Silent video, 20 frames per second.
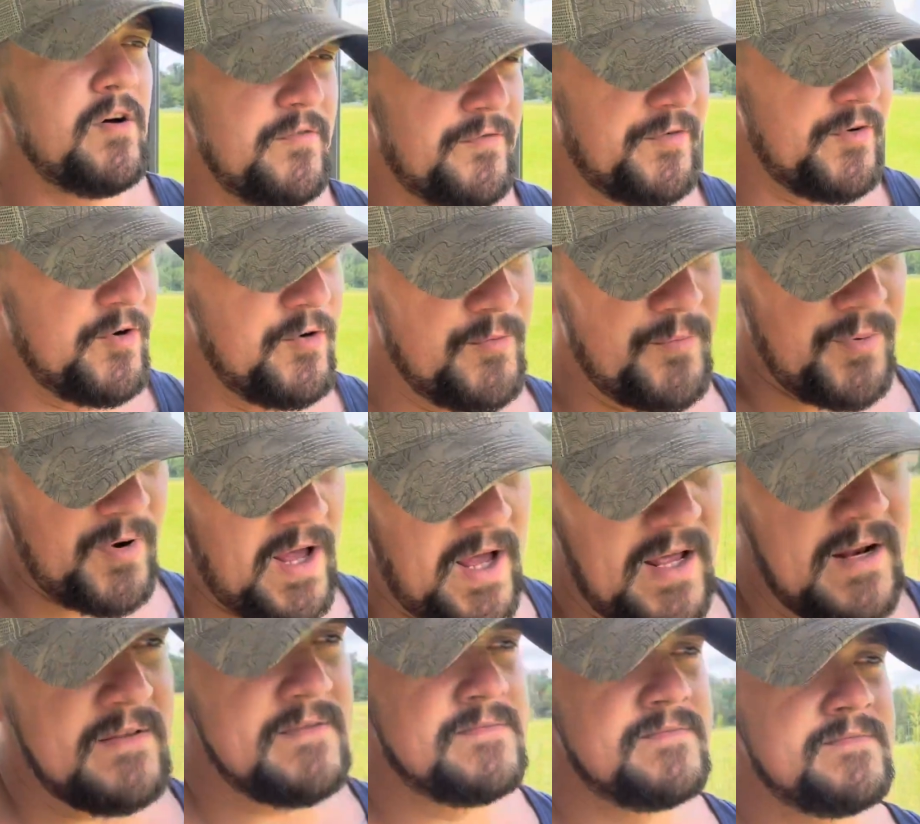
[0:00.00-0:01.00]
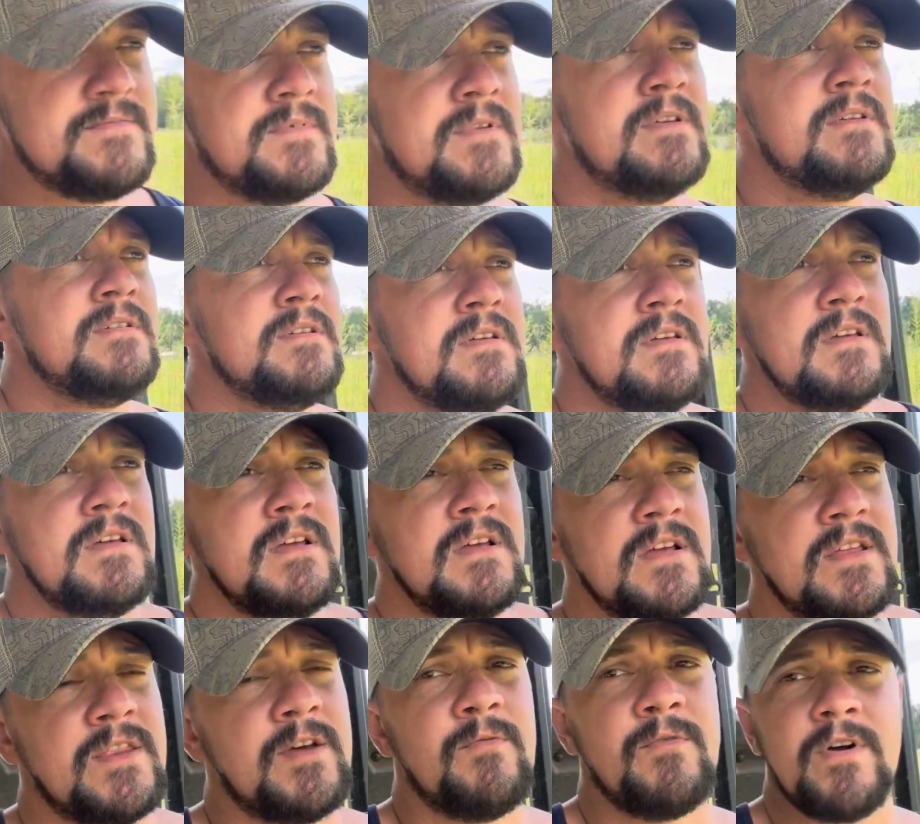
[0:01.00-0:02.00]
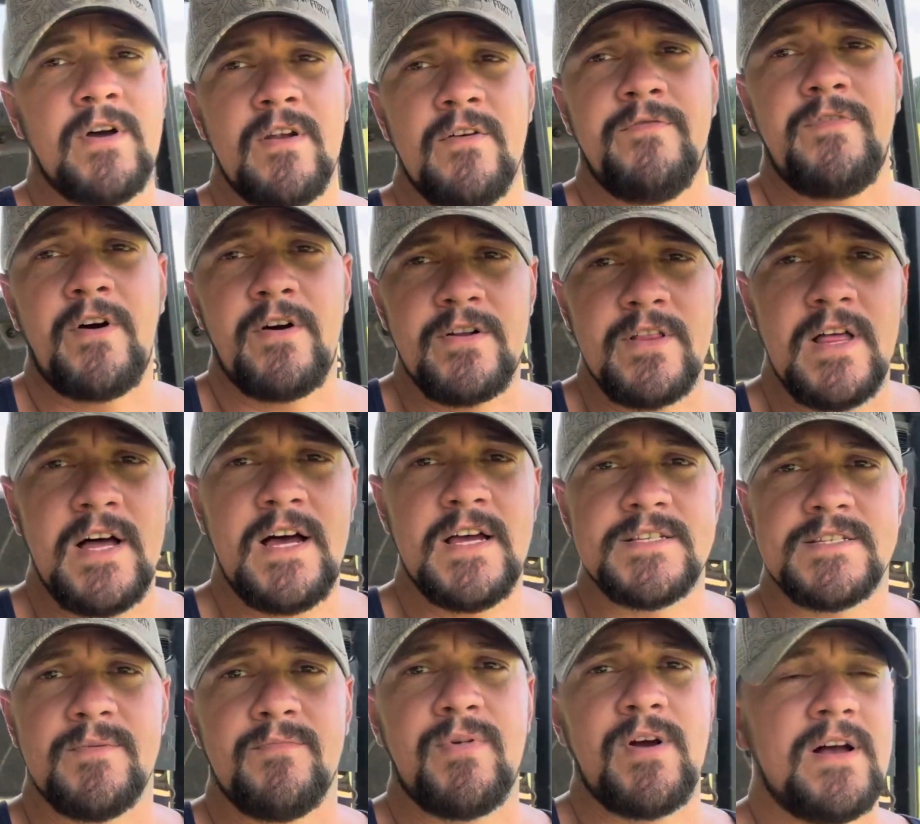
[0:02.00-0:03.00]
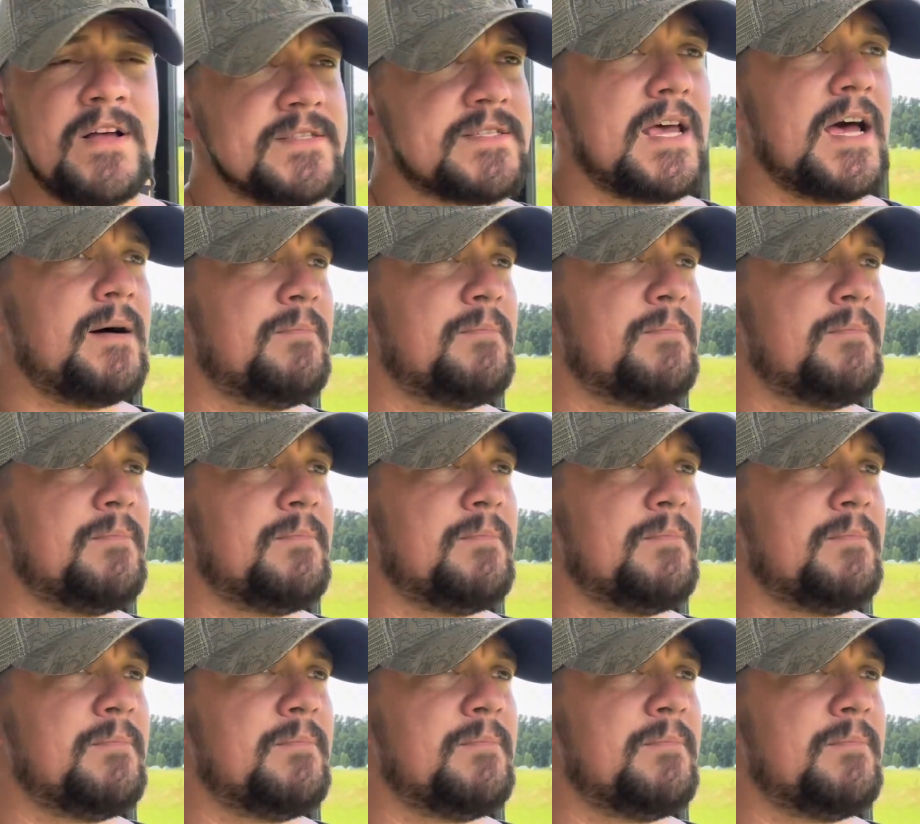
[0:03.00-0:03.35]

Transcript: food plot. Then we're gonna fertilize the brown top